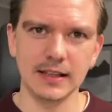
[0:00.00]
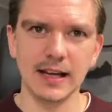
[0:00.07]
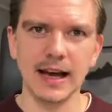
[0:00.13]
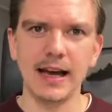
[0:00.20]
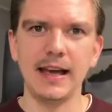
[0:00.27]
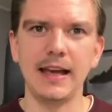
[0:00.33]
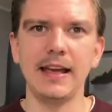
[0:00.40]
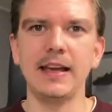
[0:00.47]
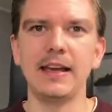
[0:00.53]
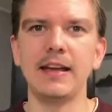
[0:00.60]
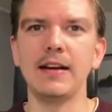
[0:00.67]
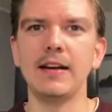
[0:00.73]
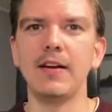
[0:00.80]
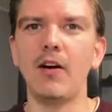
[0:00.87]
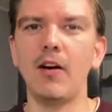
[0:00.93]
I
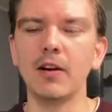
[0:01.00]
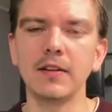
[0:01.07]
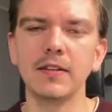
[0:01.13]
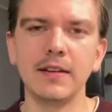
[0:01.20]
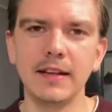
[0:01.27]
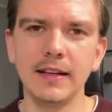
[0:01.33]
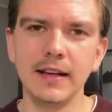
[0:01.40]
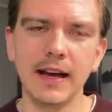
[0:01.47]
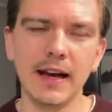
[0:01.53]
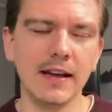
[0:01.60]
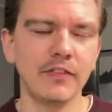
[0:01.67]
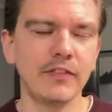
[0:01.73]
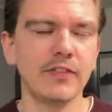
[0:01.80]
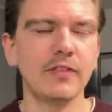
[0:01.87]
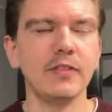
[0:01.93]
honestly,
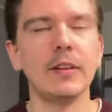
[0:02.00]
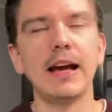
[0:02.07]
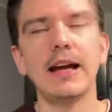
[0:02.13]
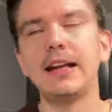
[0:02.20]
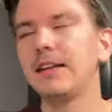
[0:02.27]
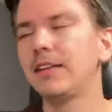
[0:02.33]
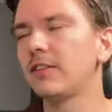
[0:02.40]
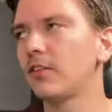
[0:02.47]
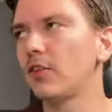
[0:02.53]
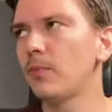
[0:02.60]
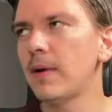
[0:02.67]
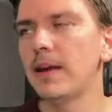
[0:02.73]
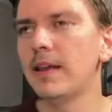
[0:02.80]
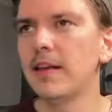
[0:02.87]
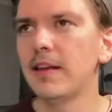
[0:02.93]
I built so
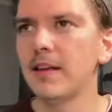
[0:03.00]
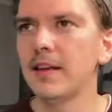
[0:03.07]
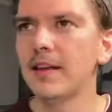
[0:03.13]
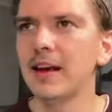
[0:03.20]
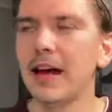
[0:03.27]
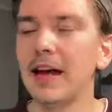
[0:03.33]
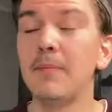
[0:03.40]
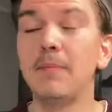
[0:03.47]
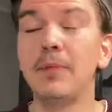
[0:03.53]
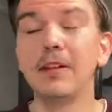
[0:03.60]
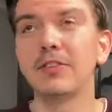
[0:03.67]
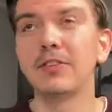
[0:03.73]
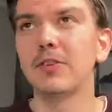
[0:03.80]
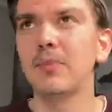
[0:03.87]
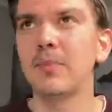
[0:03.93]

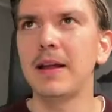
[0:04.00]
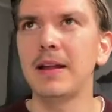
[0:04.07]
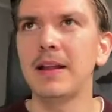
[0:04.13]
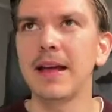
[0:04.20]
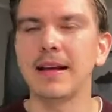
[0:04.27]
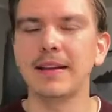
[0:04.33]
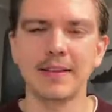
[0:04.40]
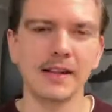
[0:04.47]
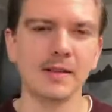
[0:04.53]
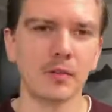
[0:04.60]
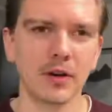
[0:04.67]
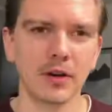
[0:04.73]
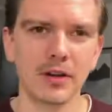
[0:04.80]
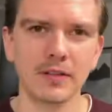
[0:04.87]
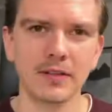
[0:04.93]
many Excel
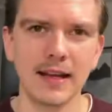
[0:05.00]
models,